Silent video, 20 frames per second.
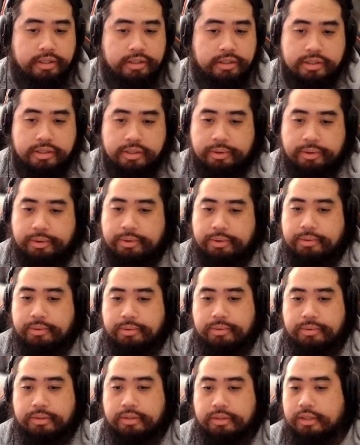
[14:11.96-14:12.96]

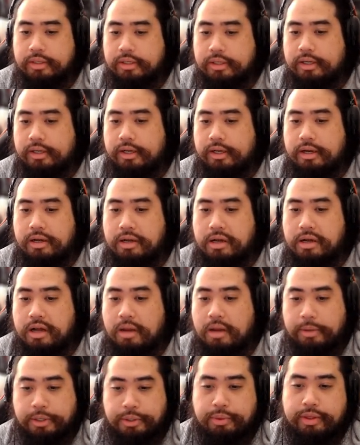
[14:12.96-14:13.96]
so
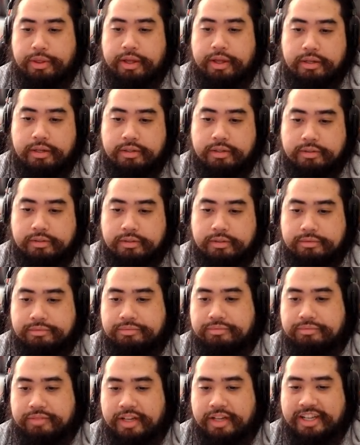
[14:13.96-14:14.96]
I'm gonna do that
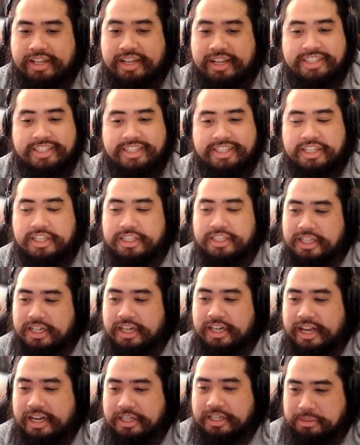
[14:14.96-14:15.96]
because it does need to
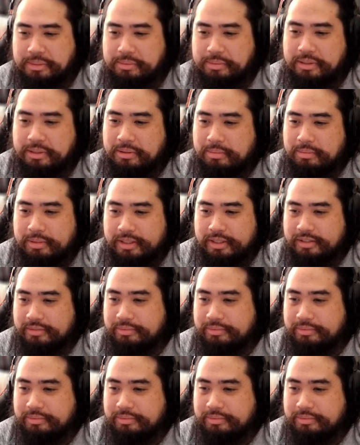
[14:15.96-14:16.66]
catch up a little bit.